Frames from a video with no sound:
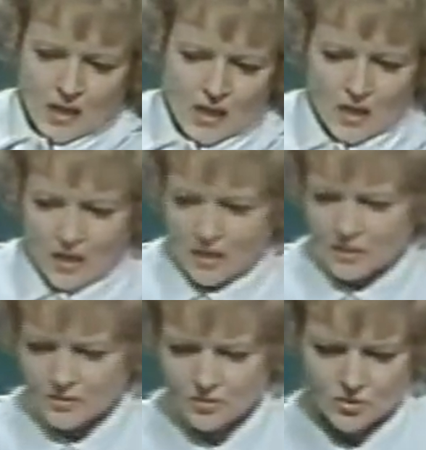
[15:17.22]
shorts is
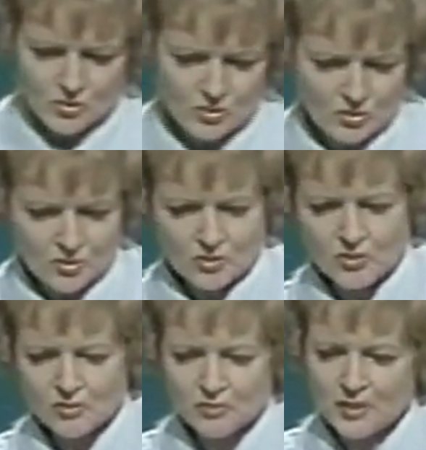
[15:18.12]
the answer we're looking
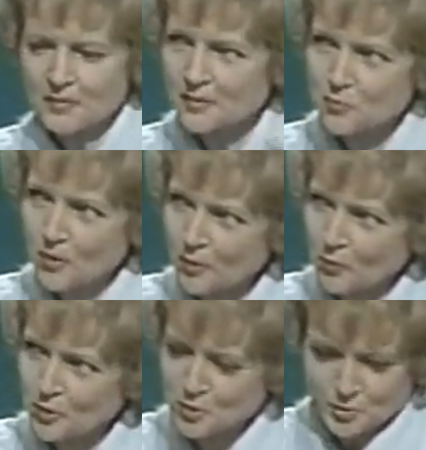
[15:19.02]
for. Do you sometimes
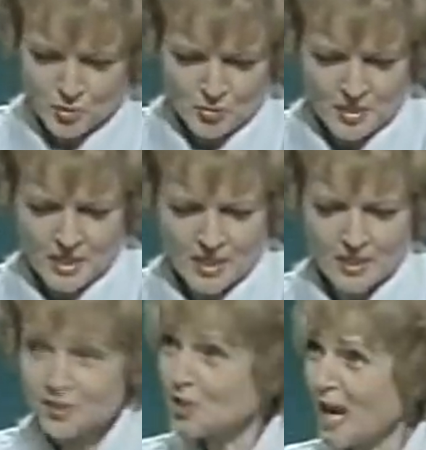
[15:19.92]
wonder what you're doing
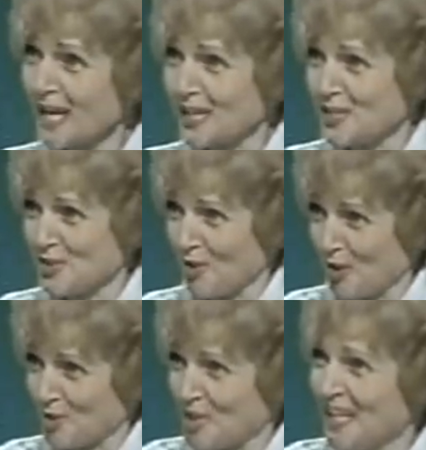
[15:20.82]
here? Jockey shorts.